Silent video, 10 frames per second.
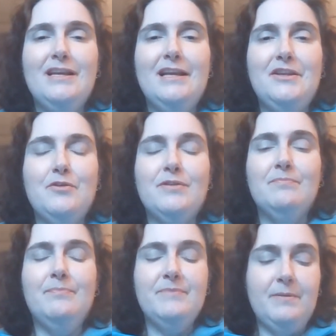you know, the,
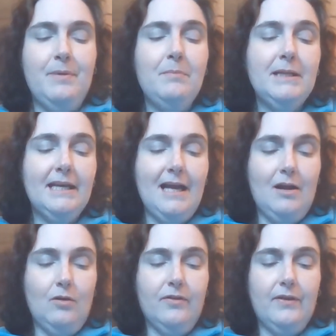the public
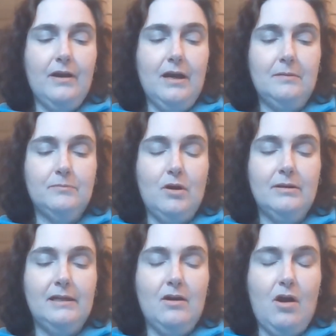health um,
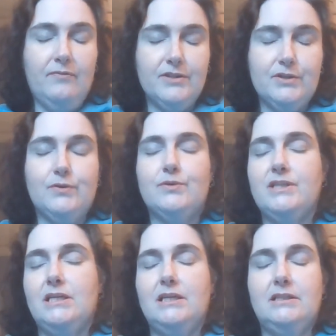officers
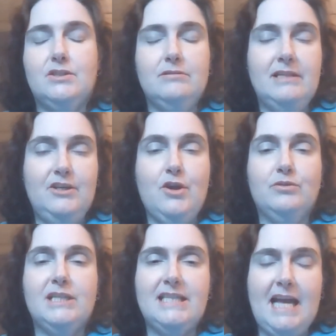in you know,
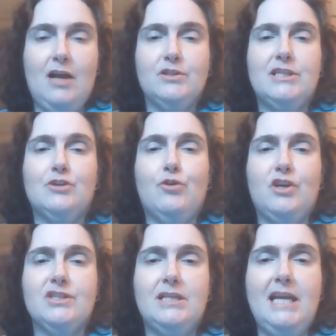the towns and
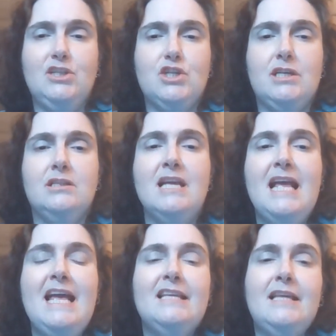across the nation,
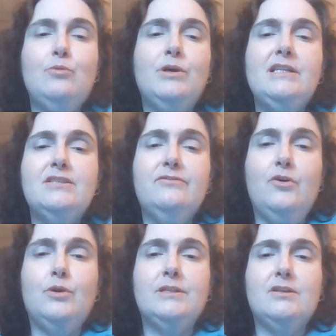they wanted to
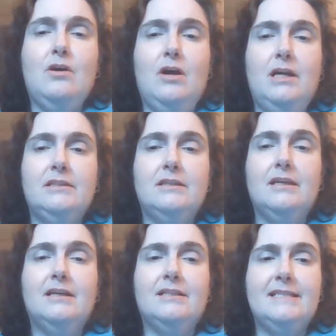focus on
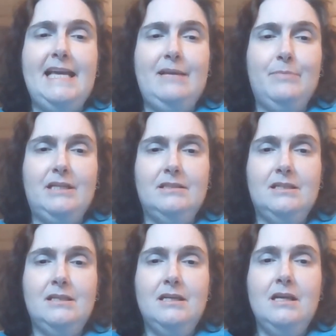
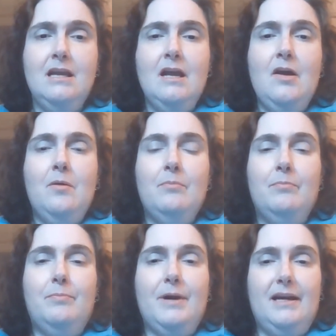containment.
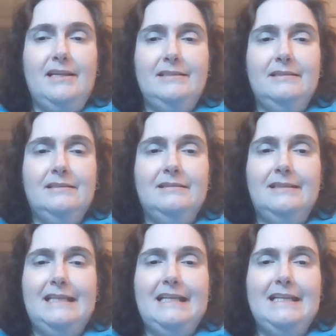But,
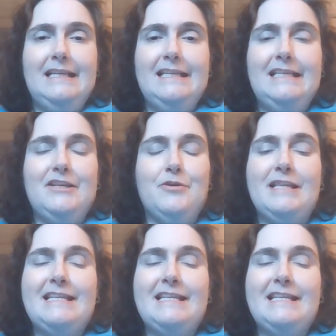you know, it,